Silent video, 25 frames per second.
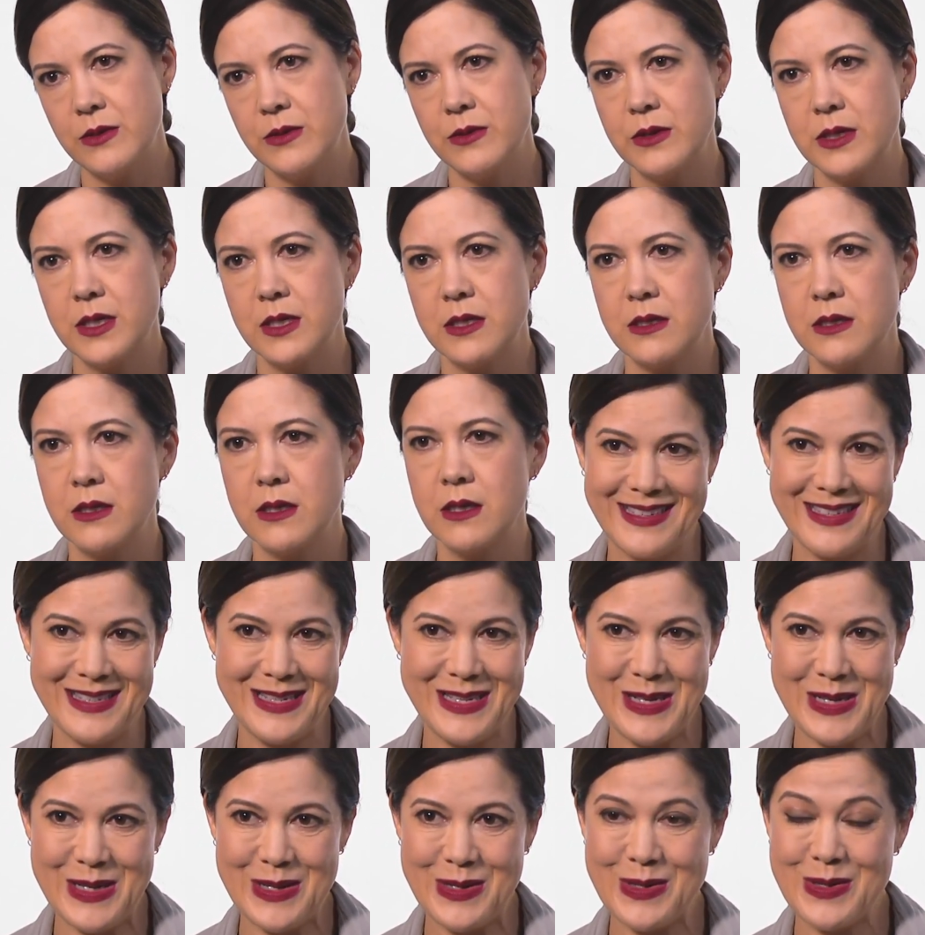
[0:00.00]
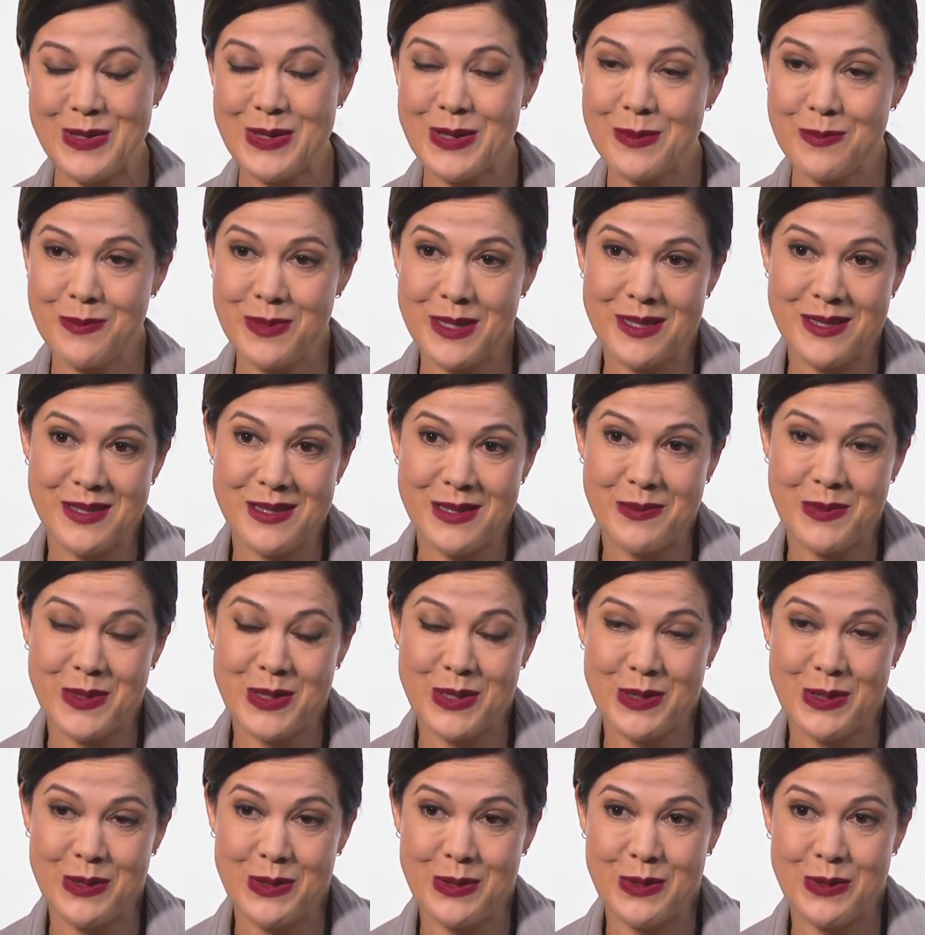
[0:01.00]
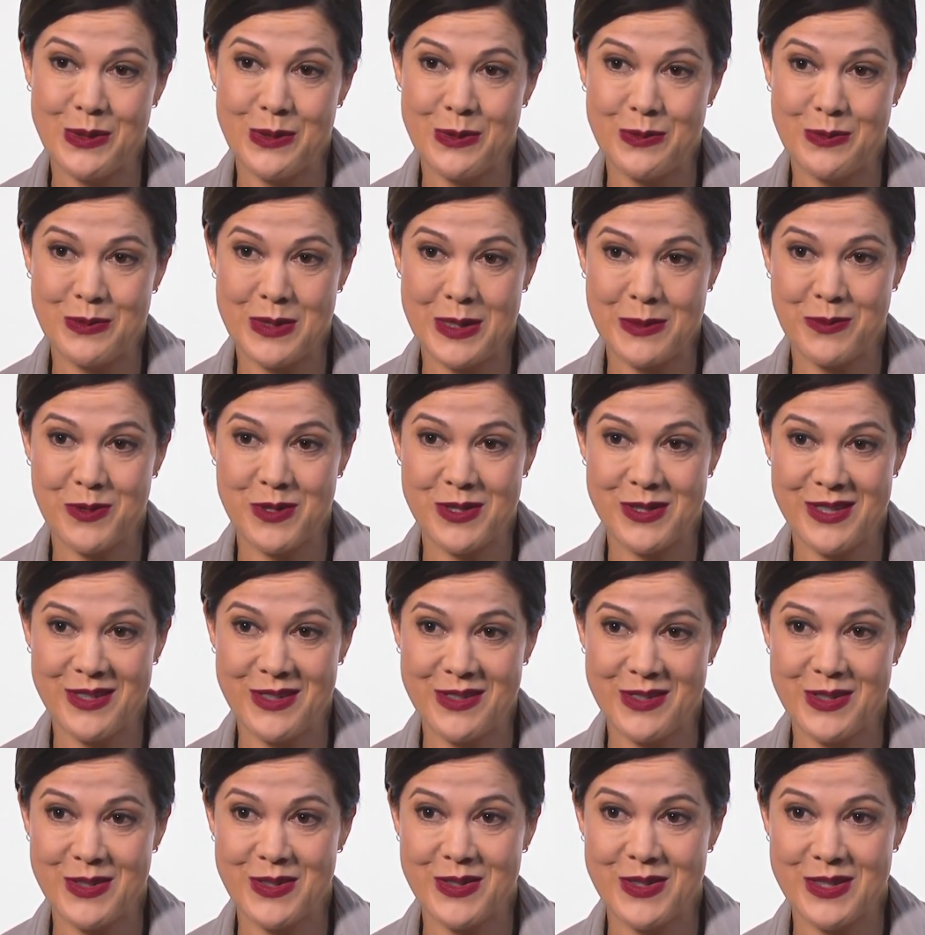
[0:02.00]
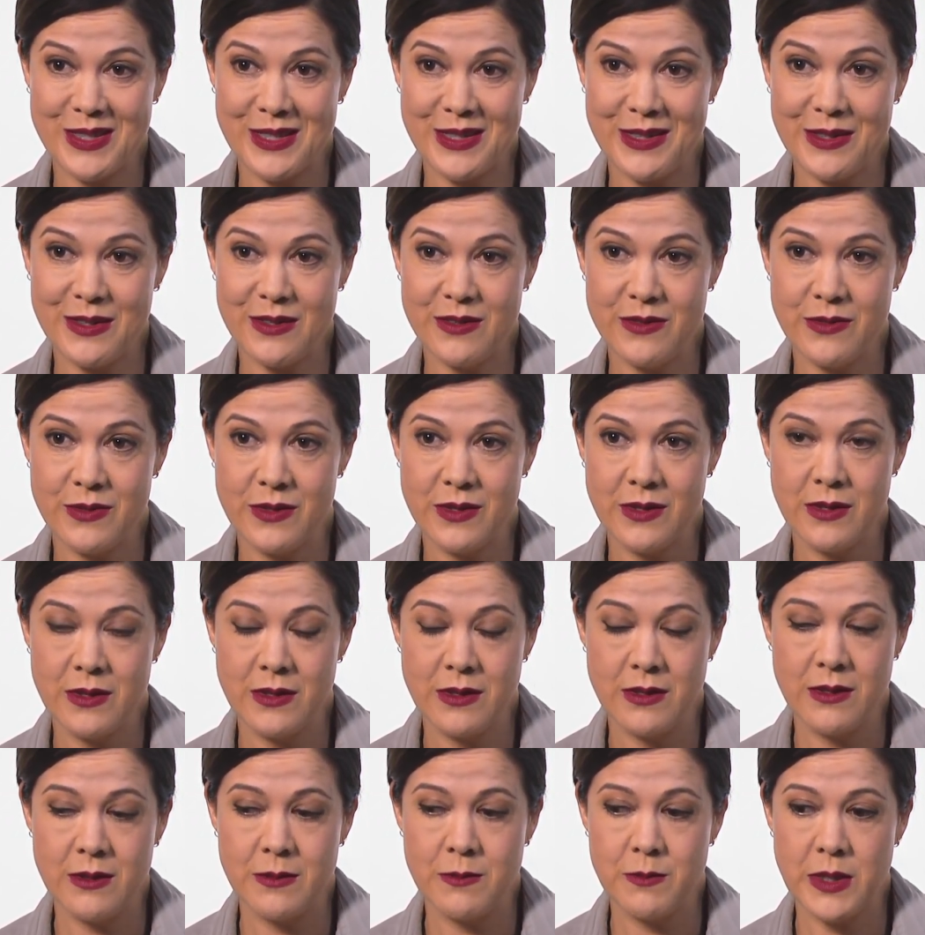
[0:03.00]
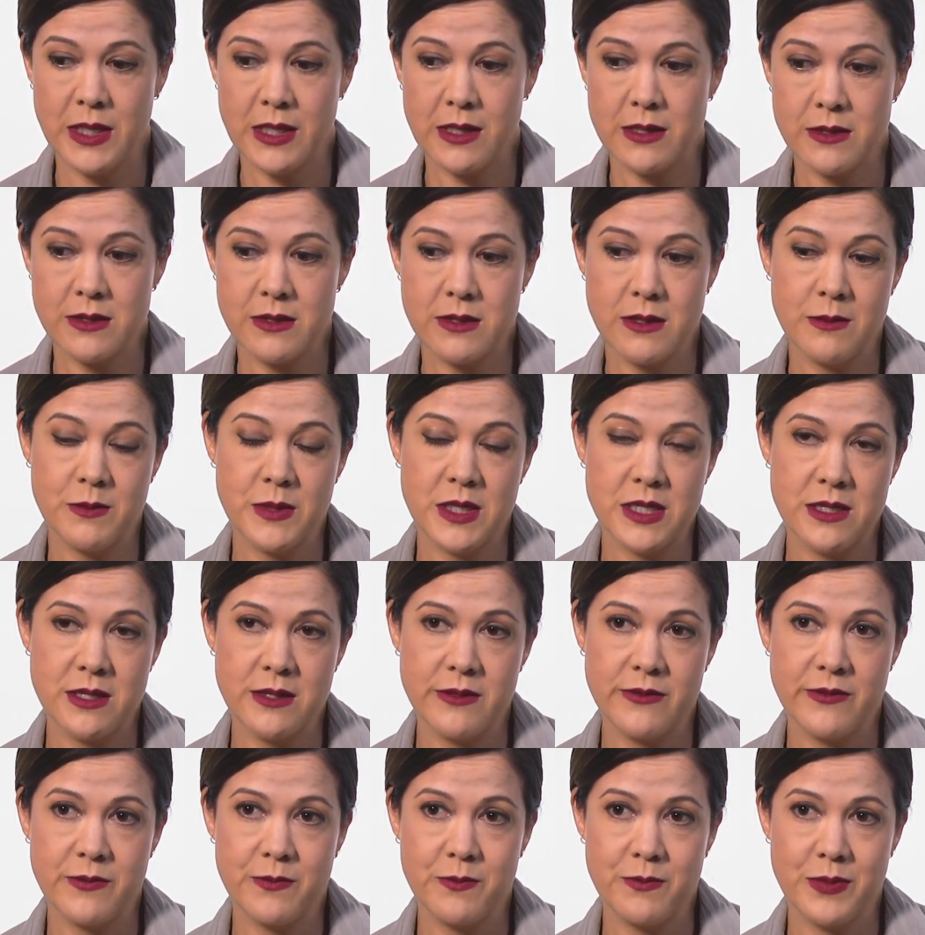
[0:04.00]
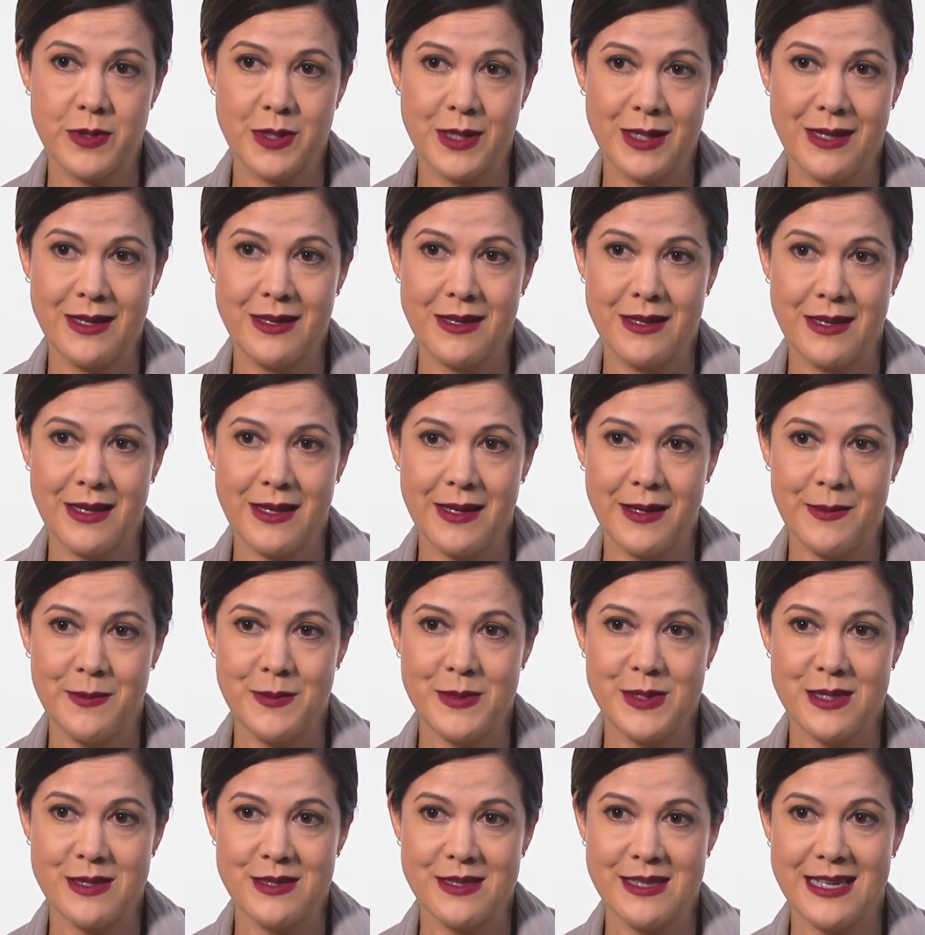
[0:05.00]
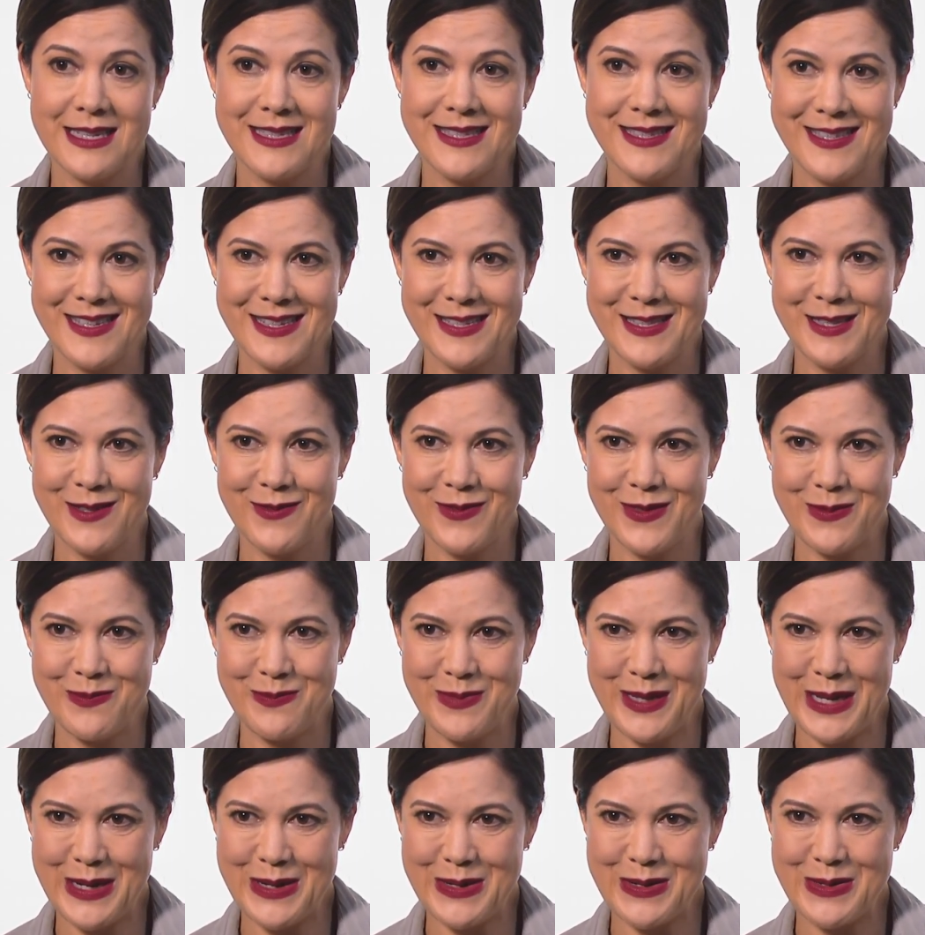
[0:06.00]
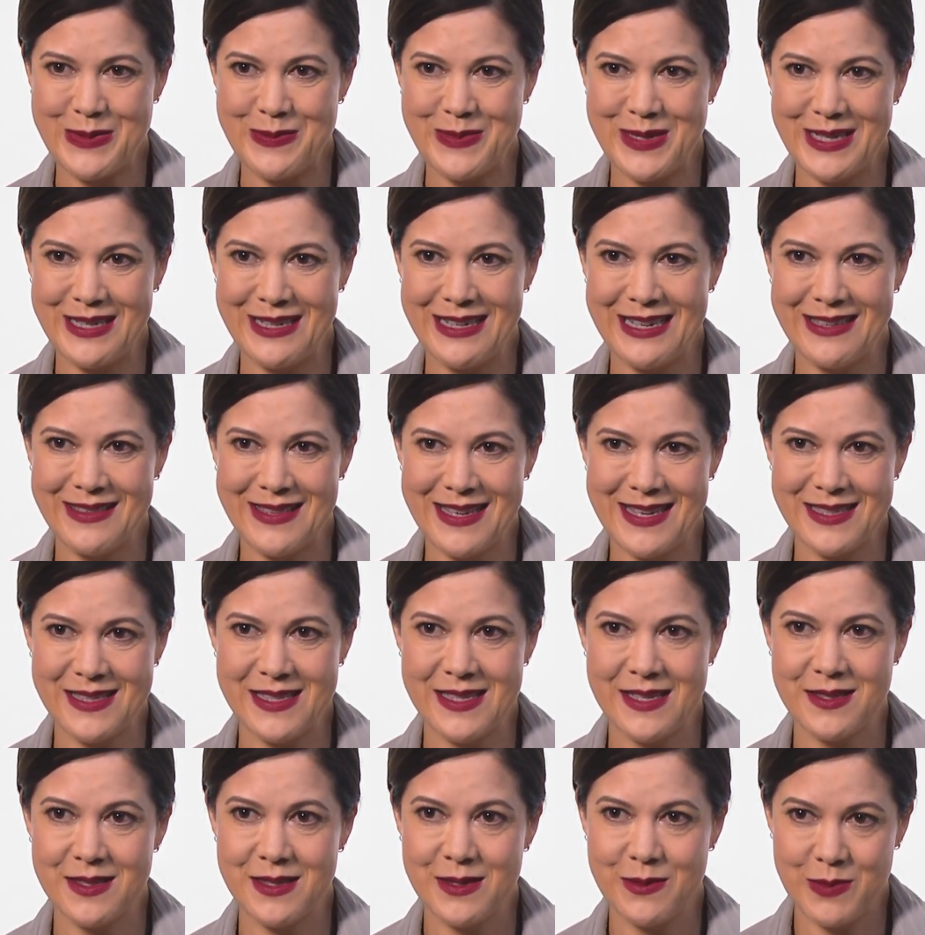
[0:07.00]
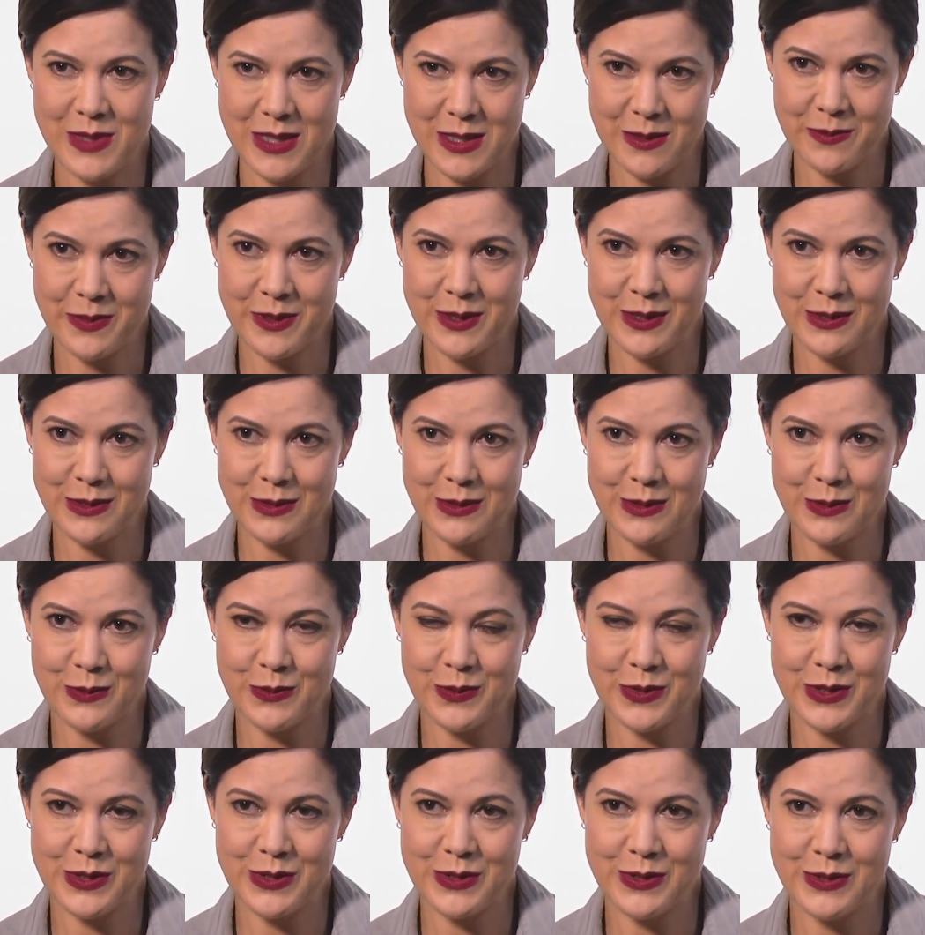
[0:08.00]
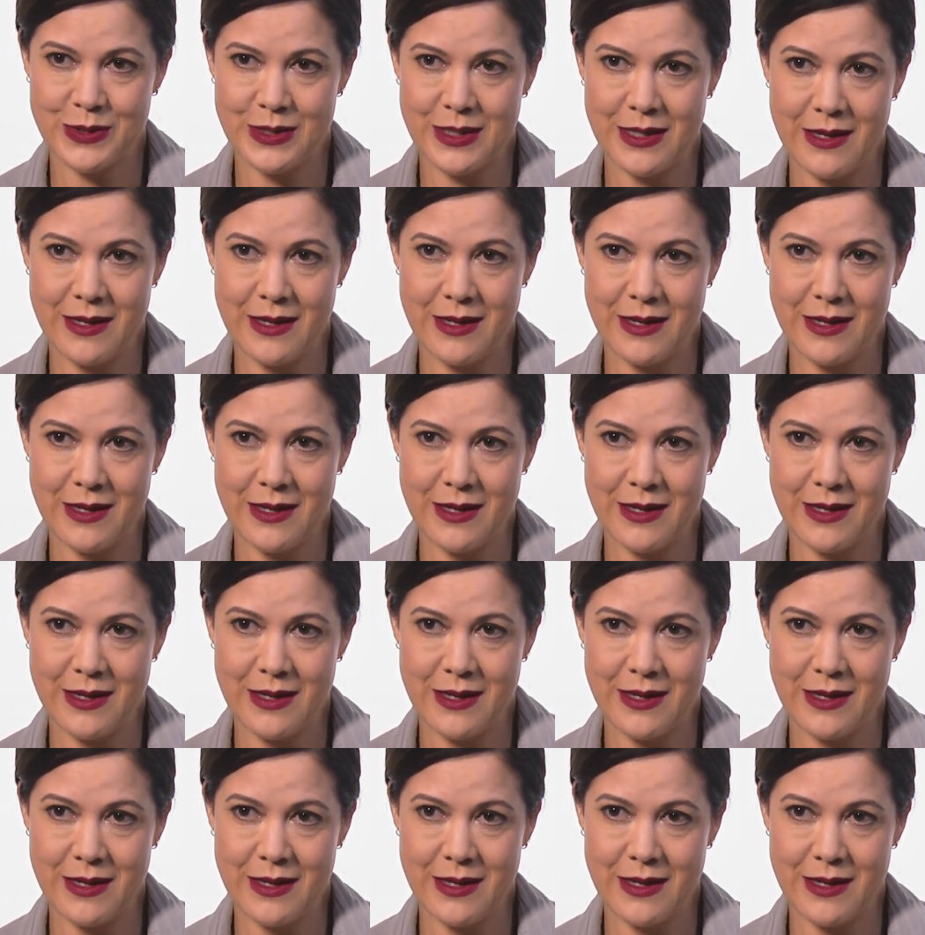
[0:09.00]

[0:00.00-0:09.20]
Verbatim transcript: And, you know, you can pick someone who represents yourself, because so much of playing games is that sense of empowerment and that sense of being part of the world.